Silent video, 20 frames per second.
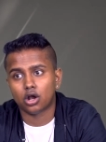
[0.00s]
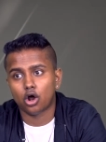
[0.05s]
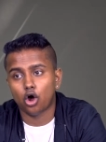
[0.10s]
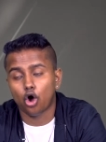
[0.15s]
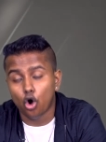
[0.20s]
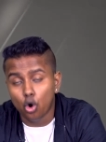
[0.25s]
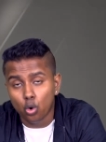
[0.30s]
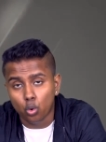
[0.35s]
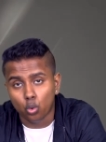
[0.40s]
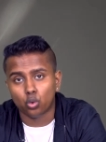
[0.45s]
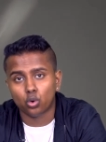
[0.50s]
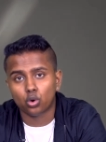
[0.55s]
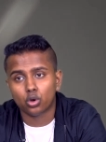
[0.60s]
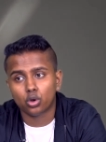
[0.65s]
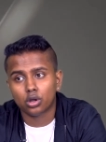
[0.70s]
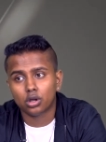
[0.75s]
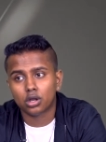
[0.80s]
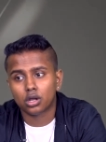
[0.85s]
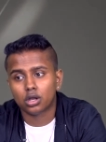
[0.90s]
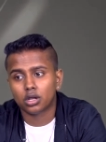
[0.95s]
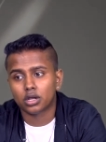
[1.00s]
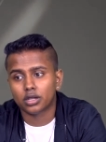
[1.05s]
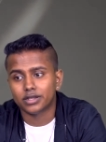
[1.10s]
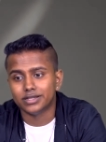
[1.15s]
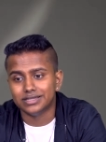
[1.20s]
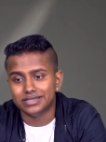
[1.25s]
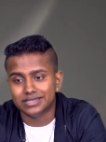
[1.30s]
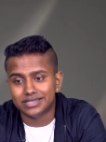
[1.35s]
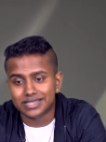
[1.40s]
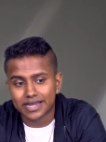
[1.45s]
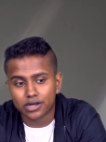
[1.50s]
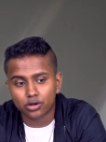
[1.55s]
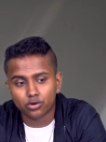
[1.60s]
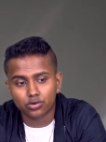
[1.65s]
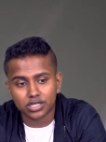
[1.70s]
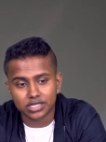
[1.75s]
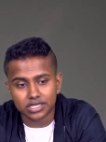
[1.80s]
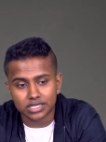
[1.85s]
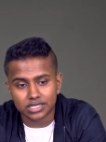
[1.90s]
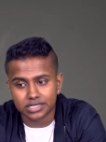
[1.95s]
oh, there
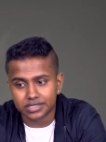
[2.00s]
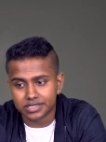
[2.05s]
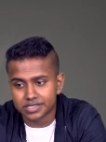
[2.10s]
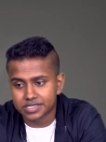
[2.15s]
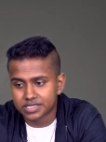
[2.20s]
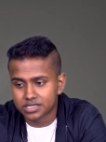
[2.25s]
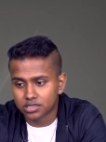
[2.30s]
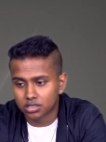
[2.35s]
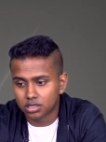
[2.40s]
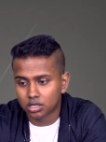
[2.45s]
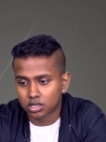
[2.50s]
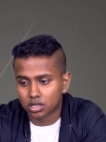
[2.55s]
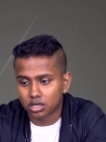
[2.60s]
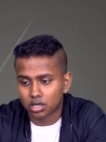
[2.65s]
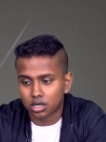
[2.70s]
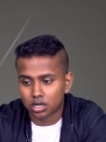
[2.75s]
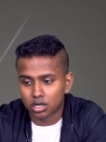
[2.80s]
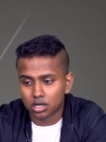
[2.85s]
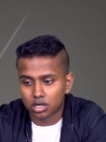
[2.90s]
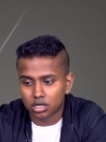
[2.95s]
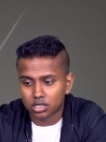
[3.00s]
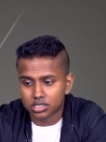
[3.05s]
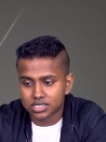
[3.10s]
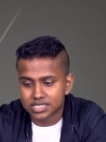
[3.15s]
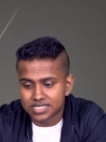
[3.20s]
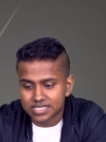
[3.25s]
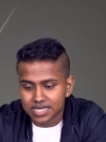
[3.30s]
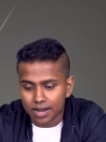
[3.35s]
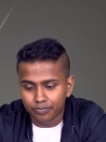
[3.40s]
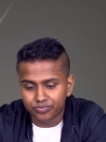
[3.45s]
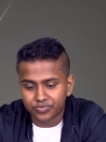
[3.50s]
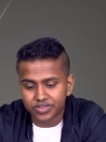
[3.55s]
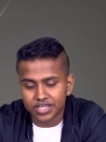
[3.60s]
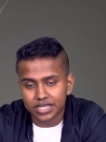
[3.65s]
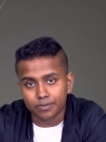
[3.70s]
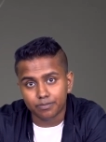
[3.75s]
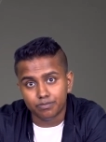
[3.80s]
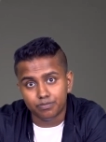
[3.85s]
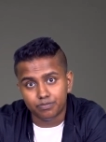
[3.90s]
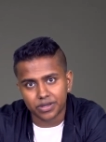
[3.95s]
is
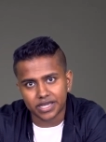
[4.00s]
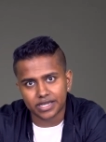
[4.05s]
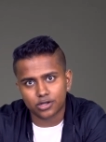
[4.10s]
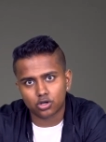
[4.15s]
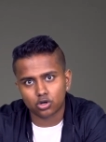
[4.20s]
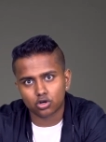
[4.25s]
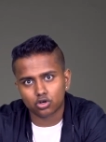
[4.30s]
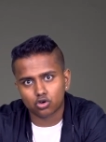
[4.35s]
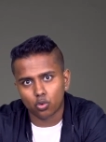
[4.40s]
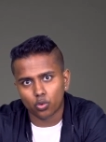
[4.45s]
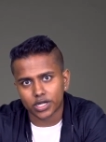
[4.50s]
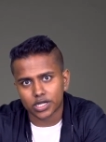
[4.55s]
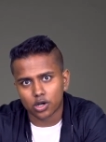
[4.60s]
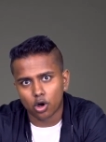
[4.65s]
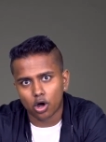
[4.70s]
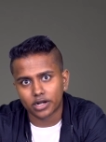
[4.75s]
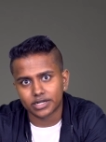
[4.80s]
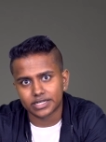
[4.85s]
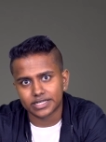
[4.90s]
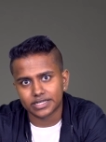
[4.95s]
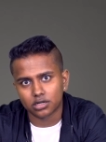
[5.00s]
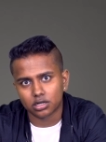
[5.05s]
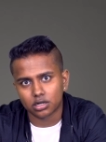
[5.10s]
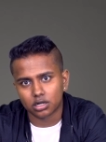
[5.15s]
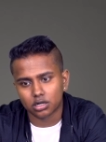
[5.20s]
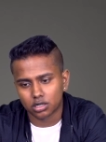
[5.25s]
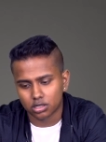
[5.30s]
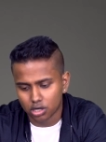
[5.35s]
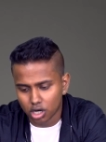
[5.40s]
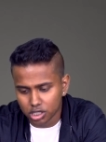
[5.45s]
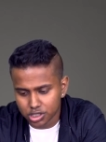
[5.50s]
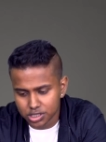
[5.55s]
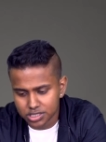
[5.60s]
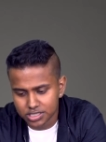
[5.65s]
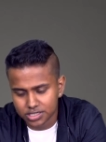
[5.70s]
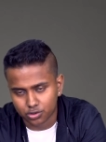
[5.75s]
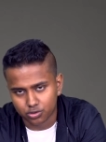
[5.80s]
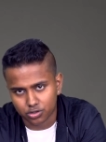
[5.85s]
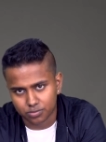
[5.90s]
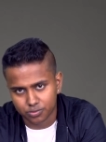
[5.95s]
something bigger going on here, not just
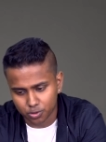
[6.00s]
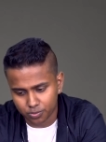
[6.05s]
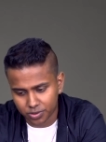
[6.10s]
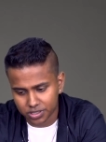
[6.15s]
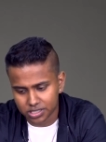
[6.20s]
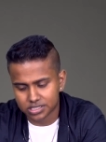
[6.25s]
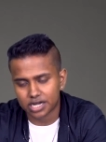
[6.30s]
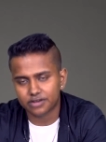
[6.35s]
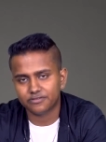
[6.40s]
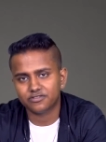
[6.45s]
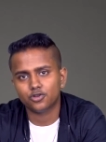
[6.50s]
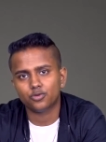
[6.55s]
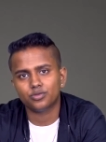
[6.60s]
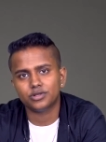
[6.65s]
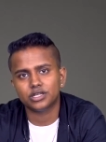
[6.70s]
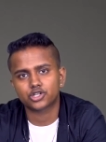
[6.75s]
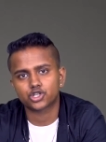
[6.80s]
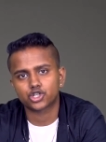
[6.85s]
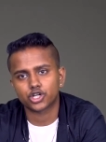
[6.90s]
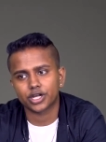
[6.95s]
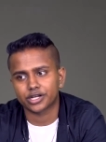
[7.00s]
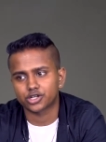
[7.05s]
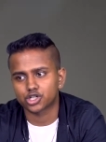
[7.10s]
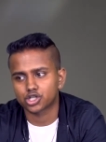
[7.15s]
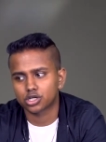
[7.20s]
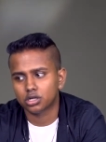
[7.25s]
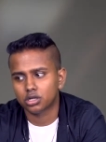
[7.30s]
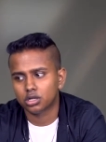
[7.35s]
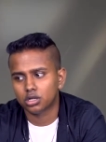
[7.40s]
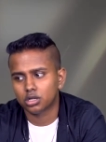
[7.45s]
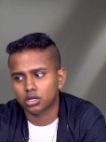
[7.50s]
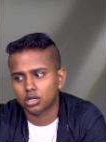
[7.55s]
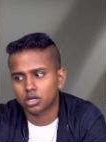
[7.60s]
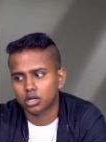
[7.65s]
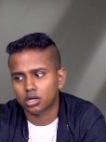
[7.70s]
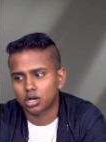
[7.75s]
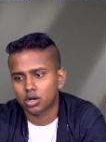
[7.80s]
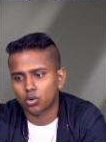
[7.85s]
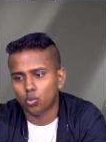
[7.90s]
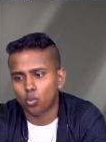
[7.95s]
in crypto, but inside of global exchange.
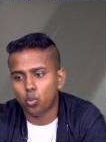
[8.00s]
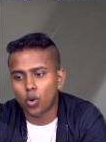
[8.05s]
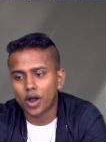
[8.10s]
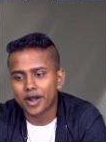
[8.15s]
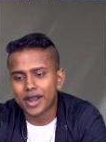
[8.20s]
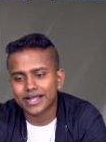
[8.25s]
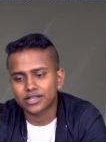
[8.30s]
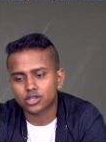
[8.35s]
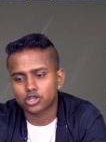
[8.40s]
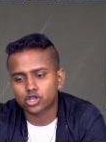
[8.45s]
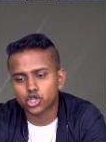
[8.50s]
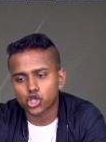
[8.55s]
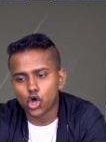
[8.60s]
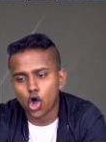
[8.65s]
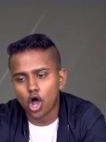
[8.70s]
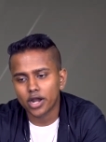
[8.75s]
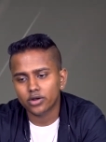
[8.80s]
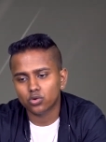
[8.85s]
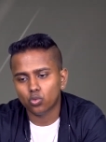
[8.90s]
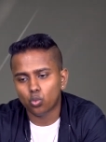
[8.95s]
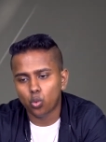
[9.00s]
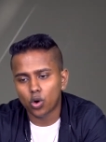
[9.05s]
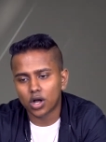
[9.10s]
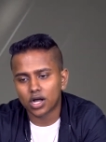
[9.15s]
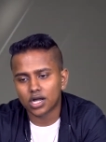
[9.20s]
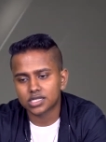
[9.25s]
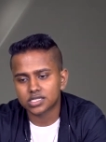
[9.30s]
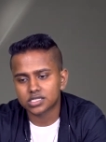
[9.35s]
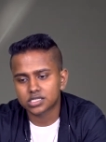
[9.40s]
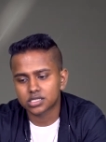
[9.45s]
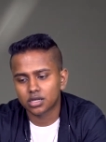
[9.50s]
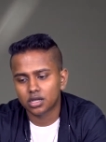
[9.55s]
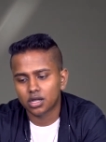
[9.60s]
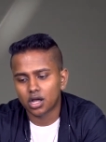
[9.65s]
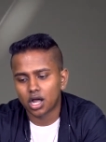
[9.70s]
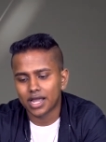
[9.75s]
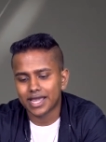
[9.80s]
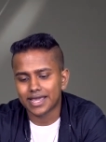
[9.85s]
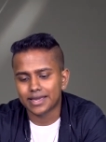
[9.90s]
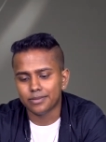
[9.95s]
What I thought was
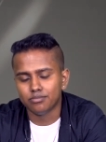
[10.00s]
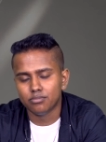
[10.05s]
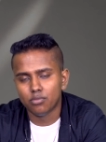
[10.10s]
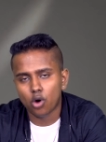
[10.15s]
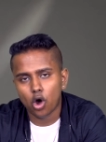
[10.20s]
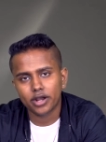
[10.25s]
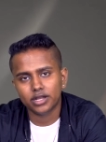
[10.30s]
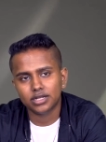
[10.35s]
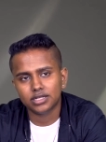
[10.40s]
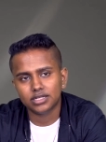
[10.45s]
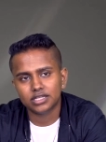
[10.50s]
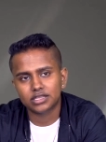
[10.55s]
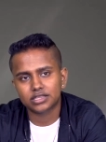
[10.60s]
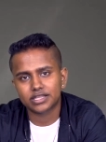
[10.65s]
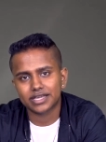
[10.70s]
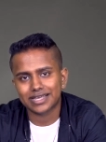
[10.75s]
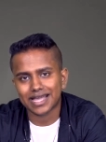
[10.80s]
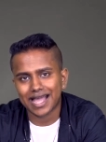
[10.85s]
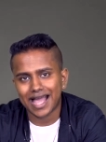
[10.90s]
a monolithic